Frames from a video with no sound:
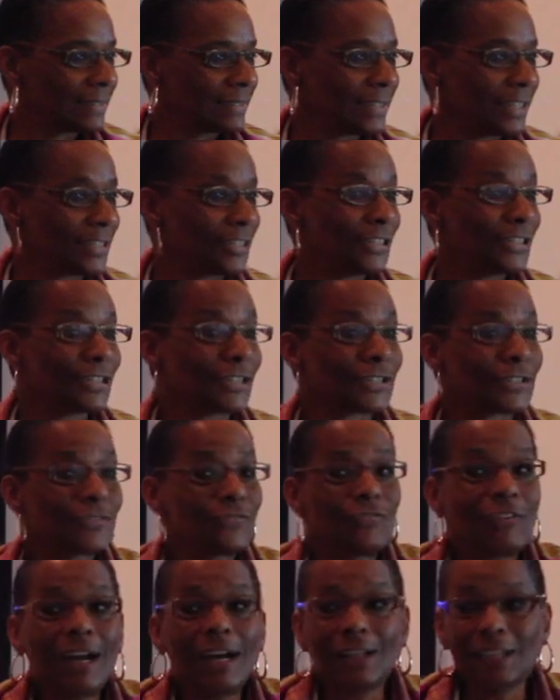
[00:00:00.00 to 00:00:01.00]
it just
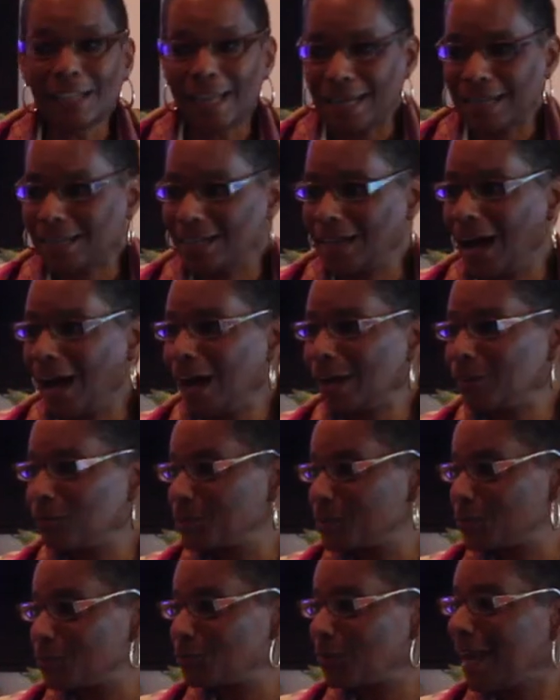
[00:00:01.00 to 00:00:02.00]
felt like God
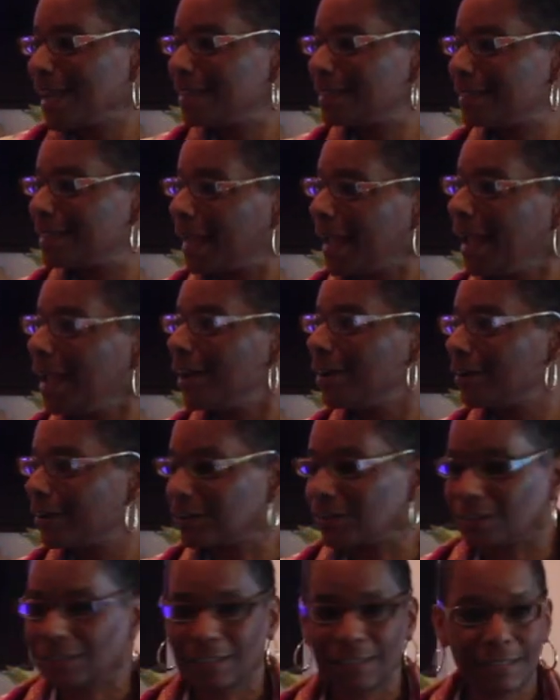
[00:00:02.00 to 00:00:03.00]
was right
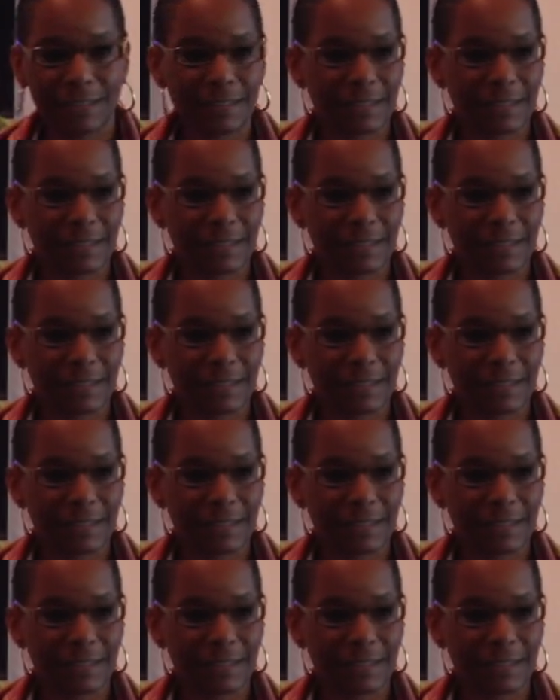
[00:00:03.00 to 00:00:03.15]
there.